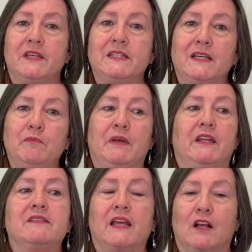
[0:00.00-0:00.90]
than 10
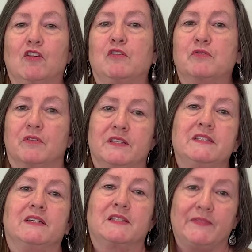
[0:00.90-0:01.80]
minutes and closer than
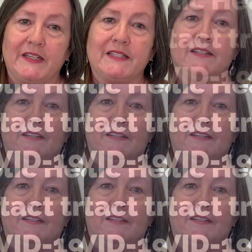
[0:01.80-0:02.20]
6 feet.